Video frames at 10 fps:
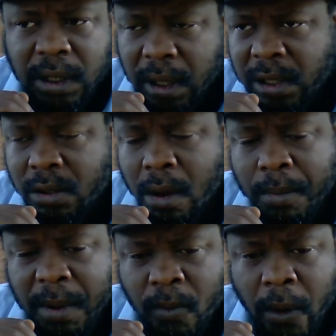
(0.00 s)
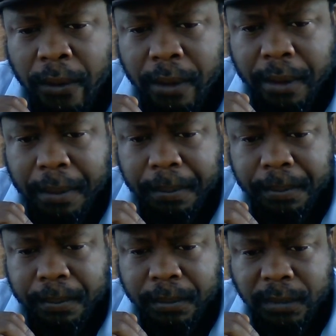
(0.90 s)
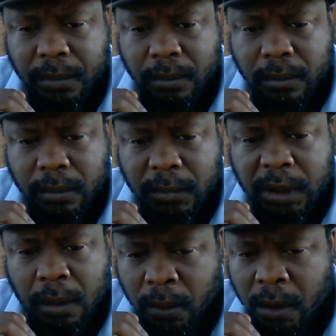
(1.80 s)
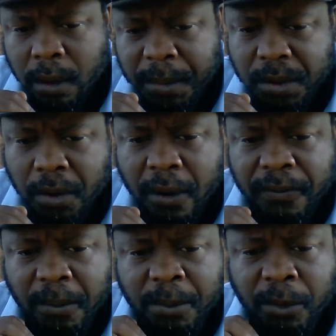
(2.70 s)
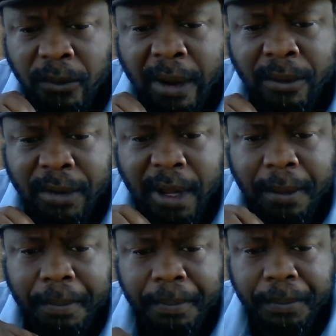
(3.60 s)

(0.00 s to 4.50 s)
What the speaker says: it's gonna be work. We're gonna be starting from the ground up.